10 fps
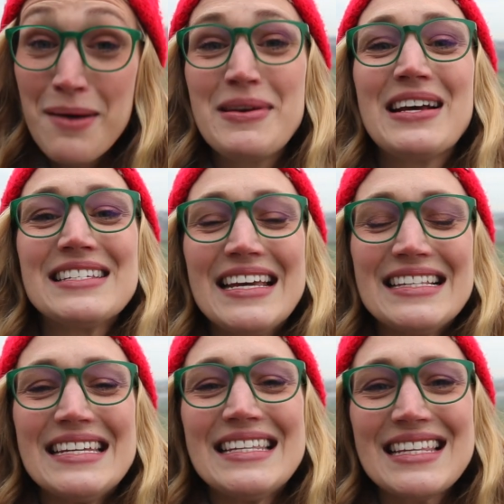because
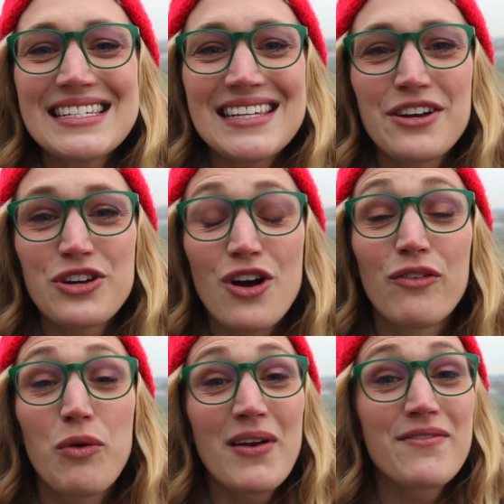it's in the center
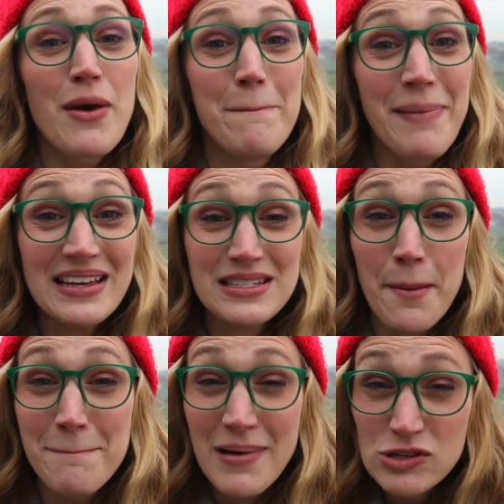of one of the best
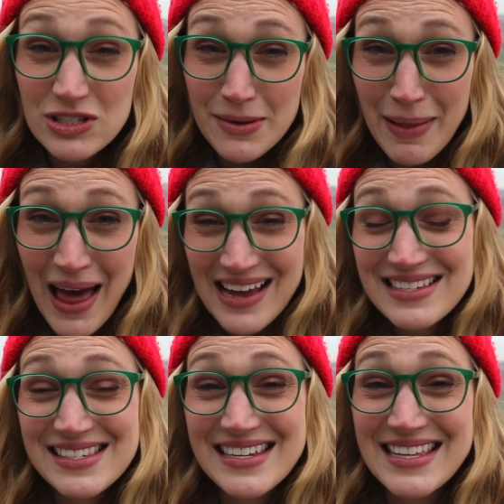milk
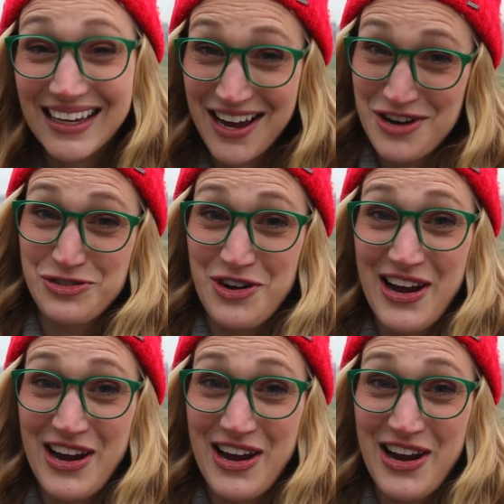supplies in the country.